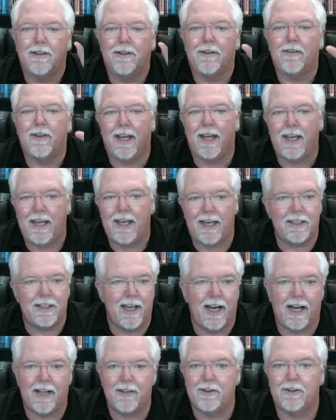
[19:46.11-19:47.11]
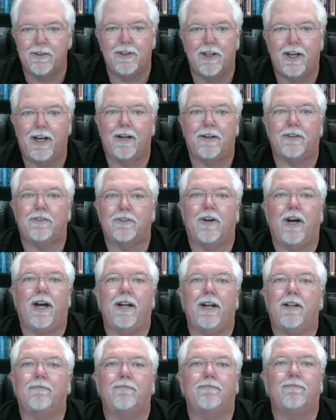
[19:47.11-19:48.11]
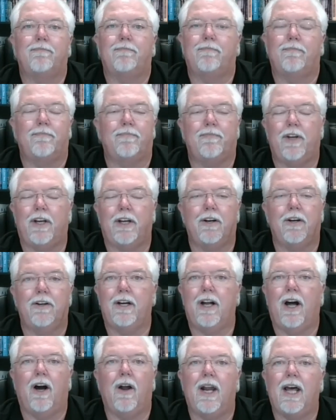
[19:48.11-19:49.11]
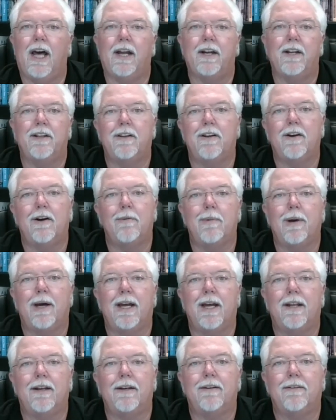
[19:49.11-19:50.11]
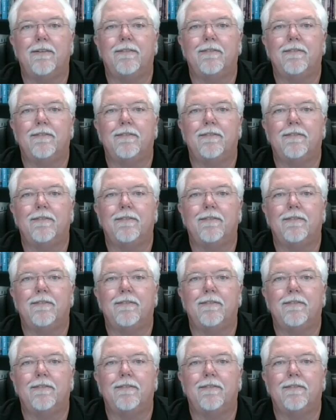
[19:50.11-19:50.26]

They had gathered there to try to figure it all out in their mind.